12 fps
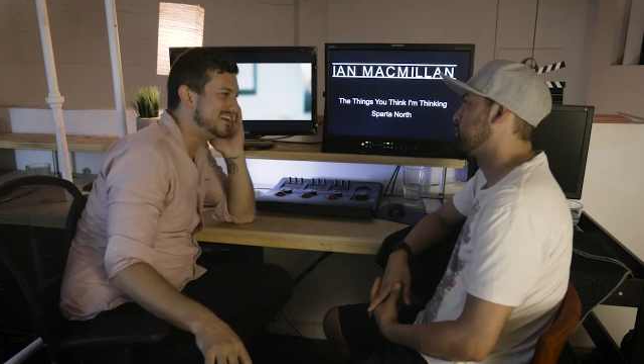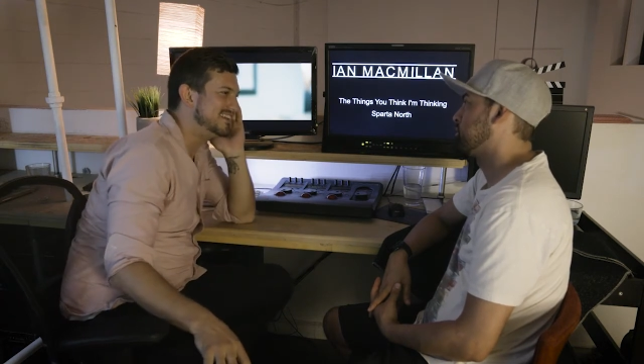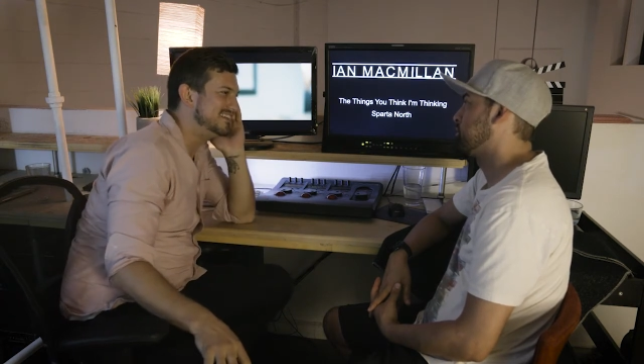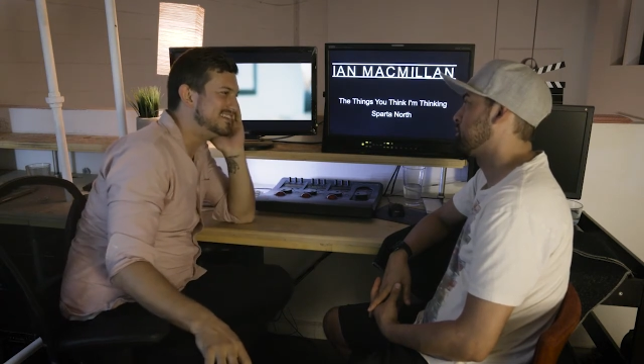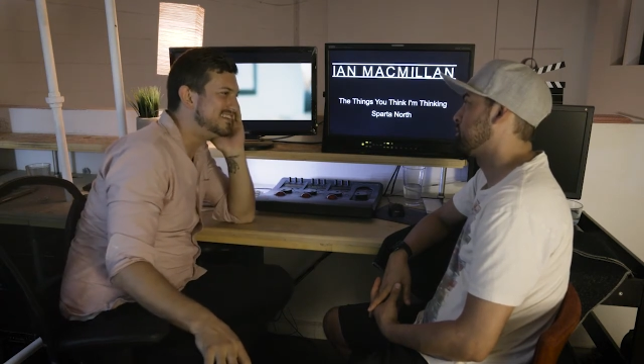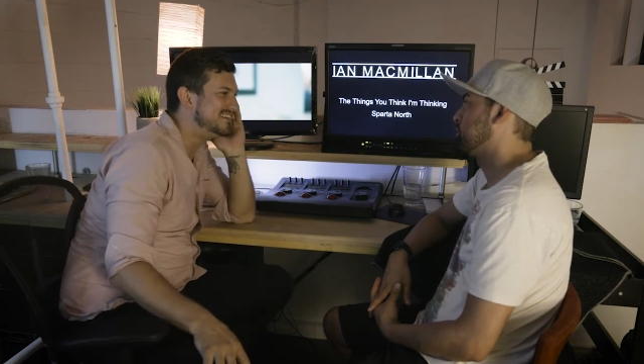
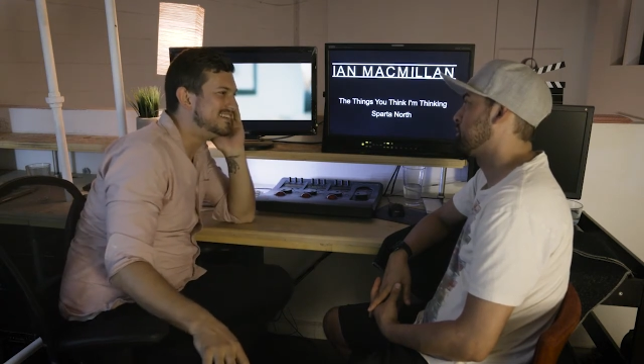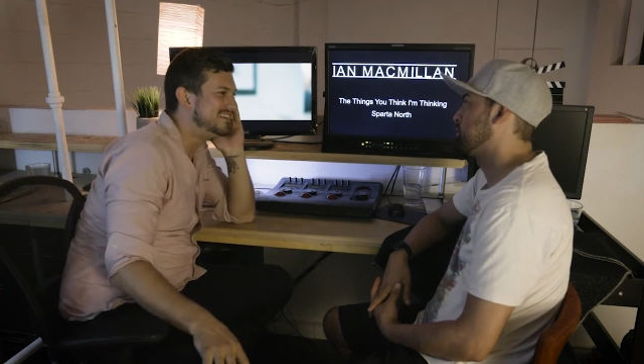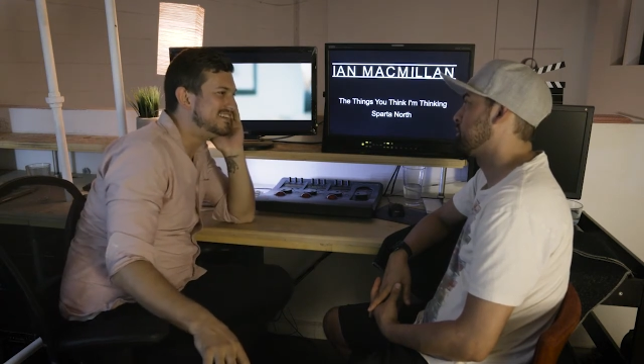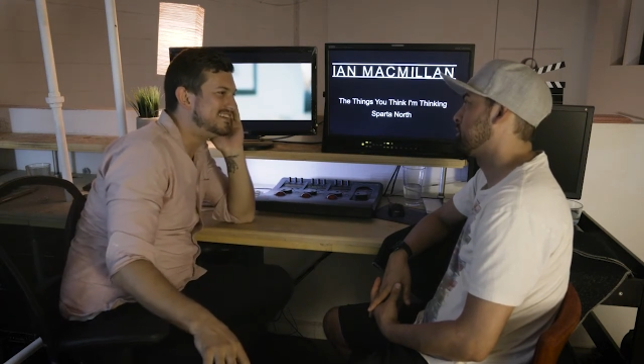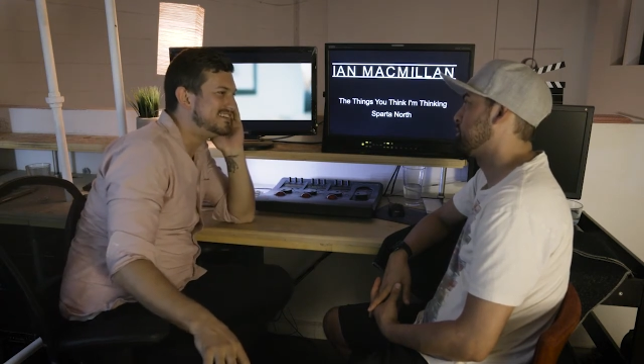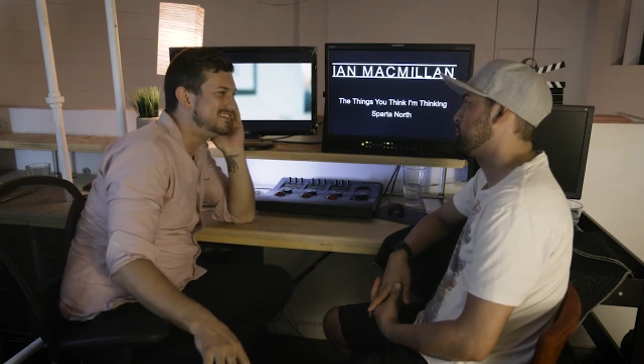and
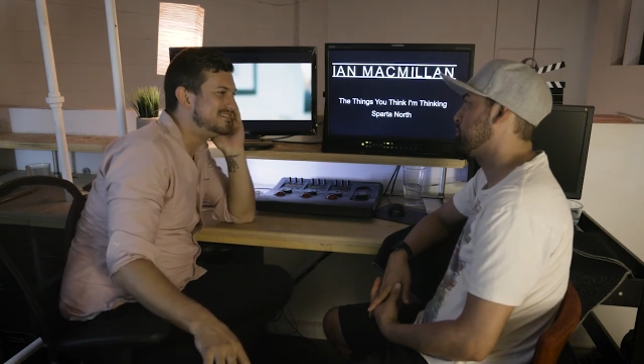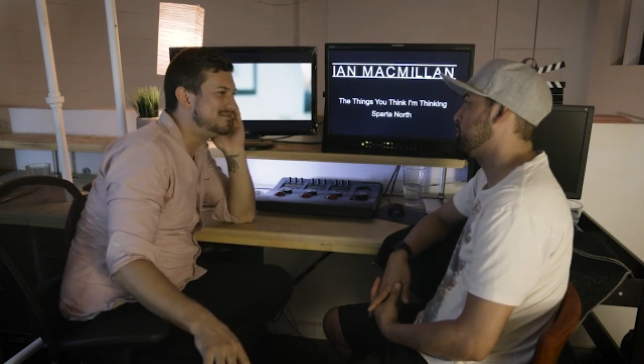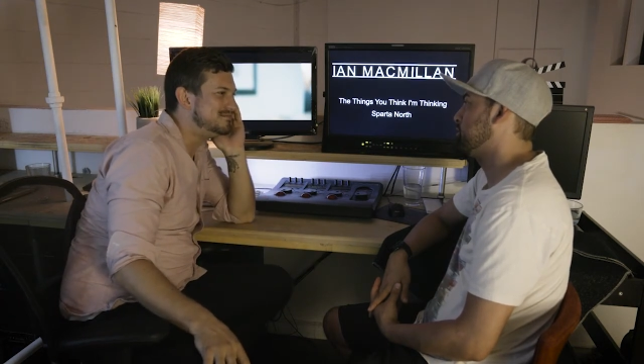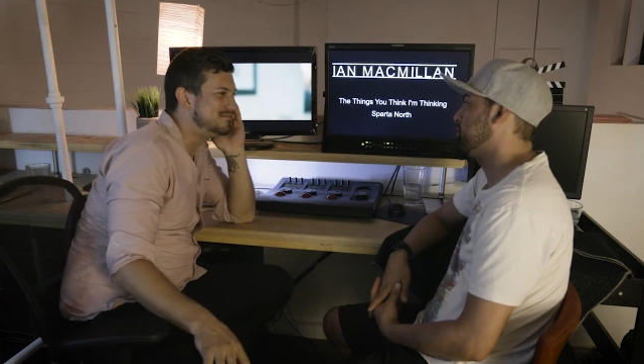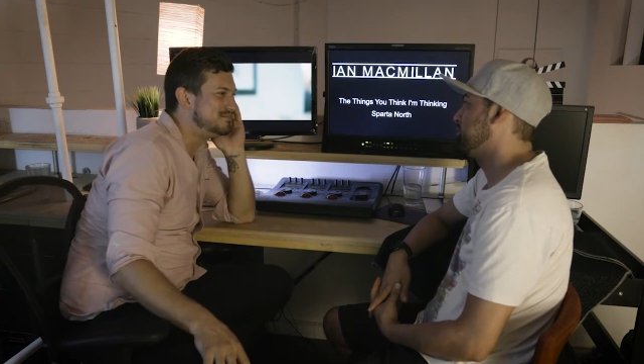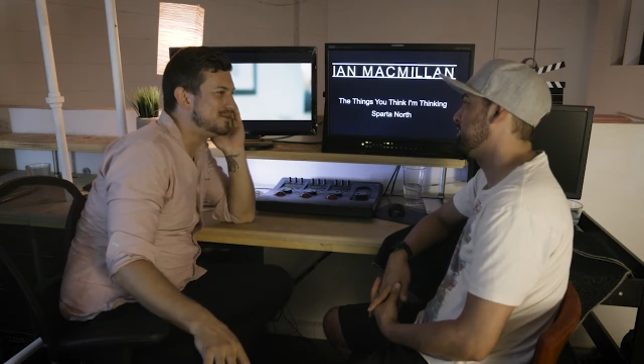
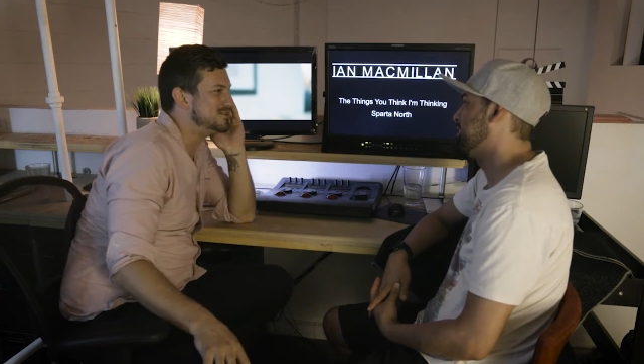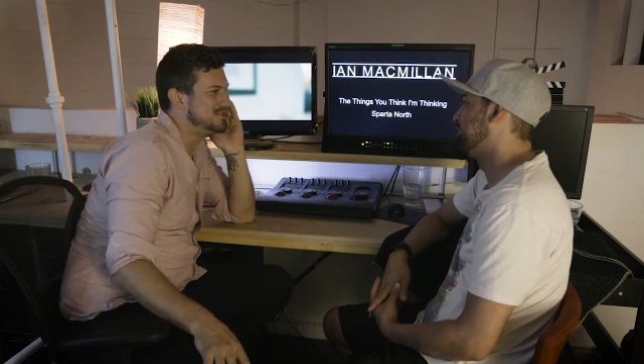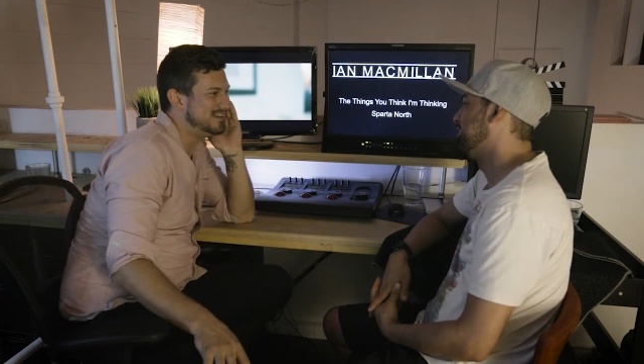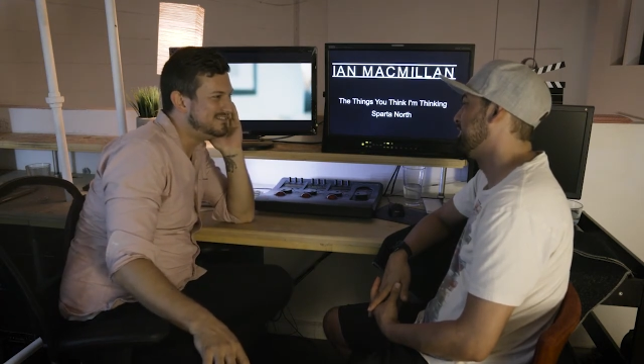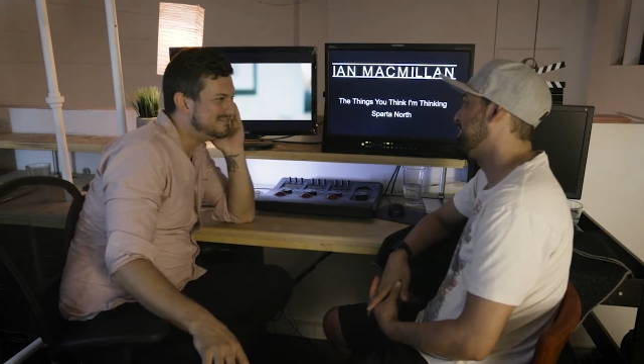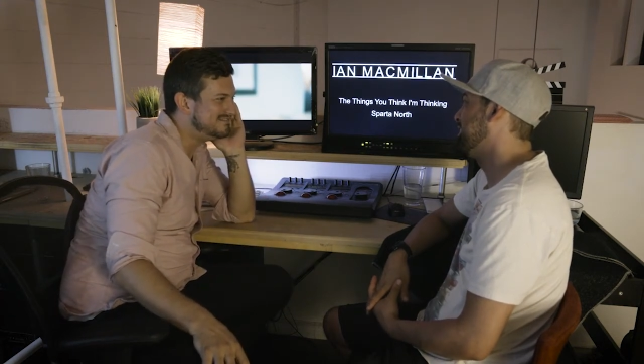push
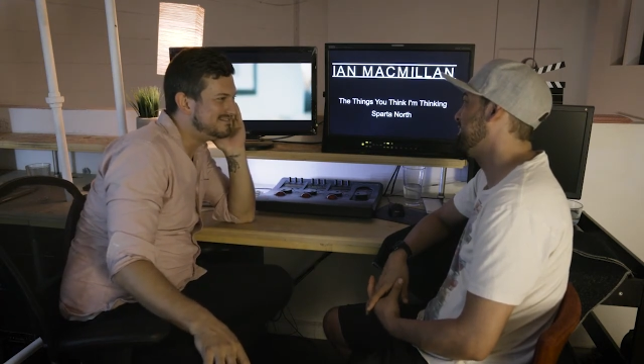it.